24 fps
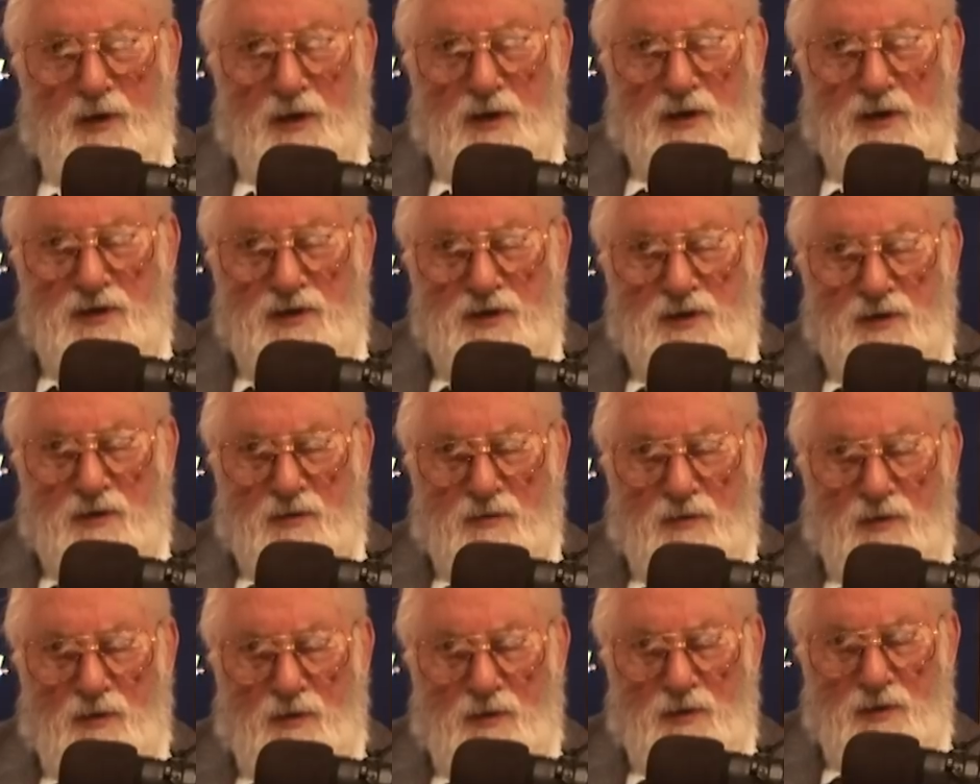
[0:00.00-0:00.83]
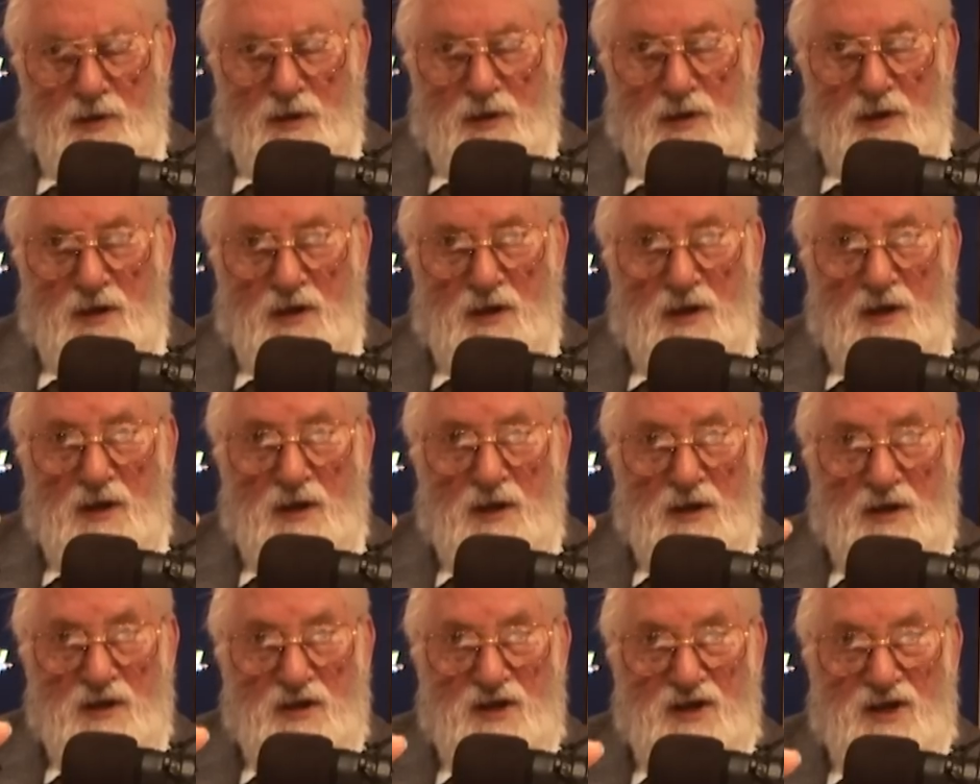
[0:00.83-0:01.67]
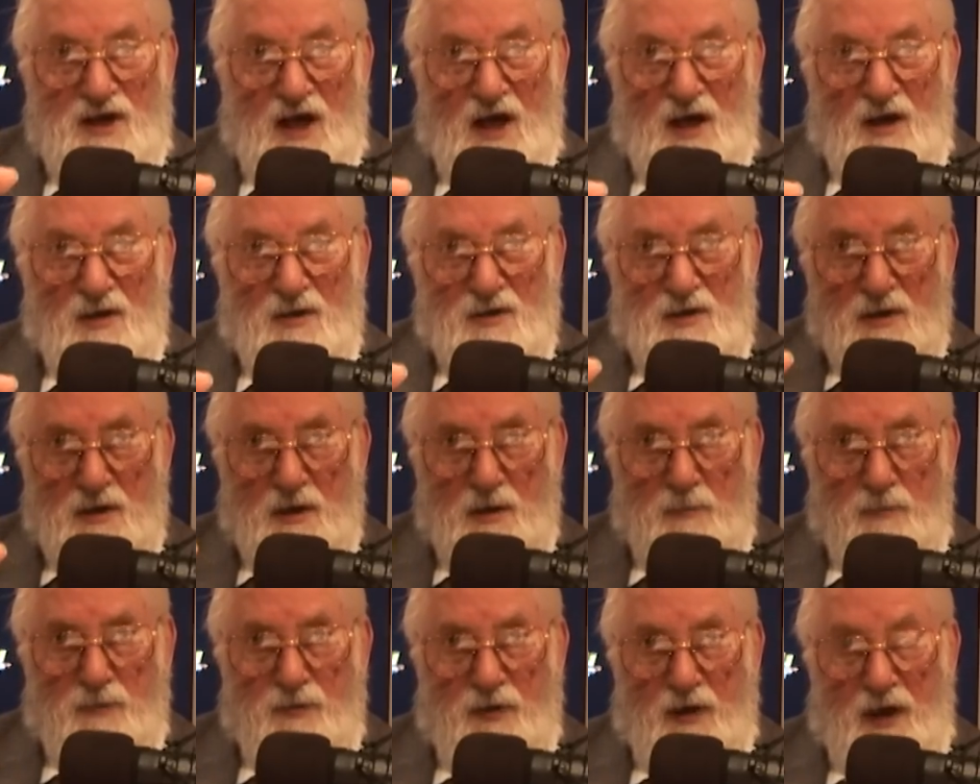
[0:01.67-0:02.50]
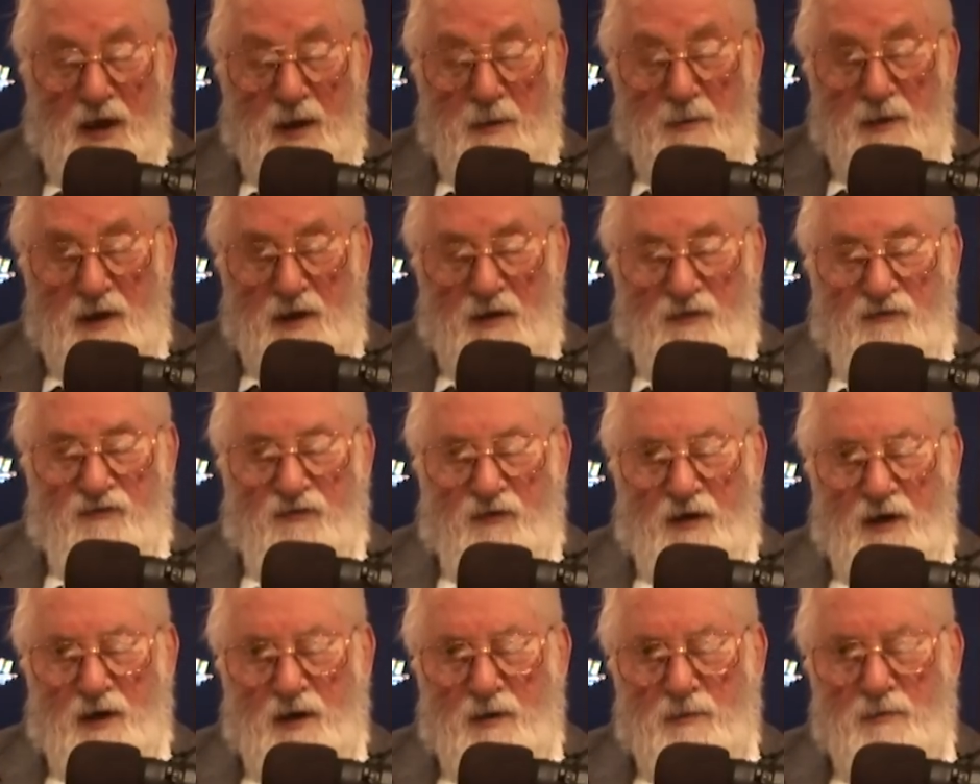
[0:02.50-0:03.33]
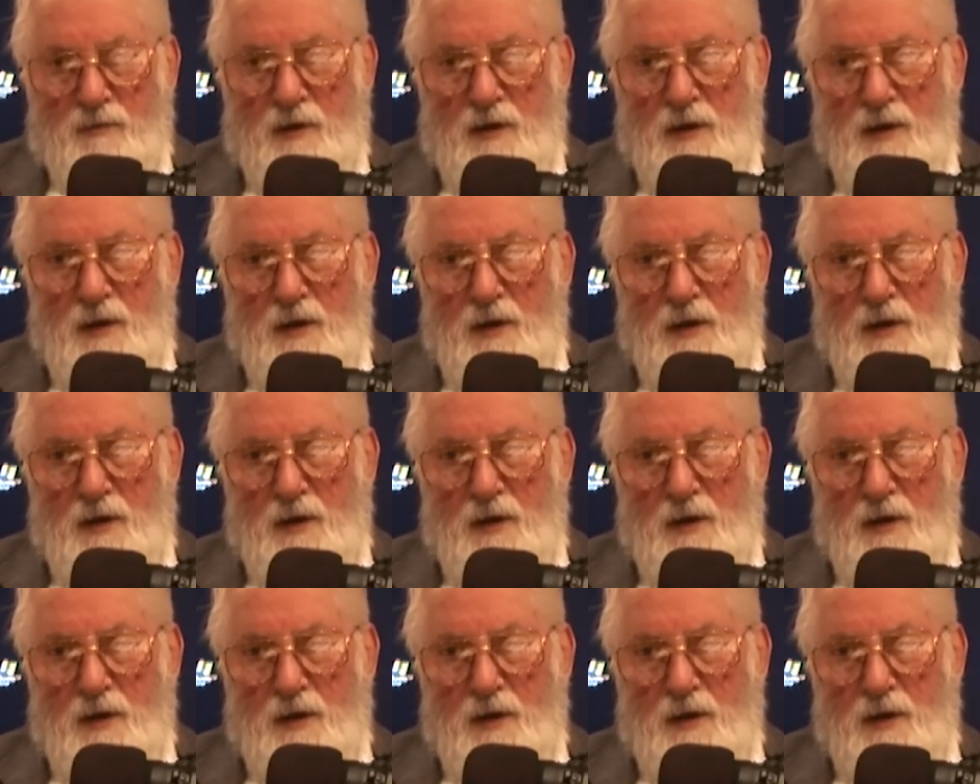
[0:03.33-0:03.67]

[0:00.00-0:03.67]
monkeys grown on the Delta primate farm,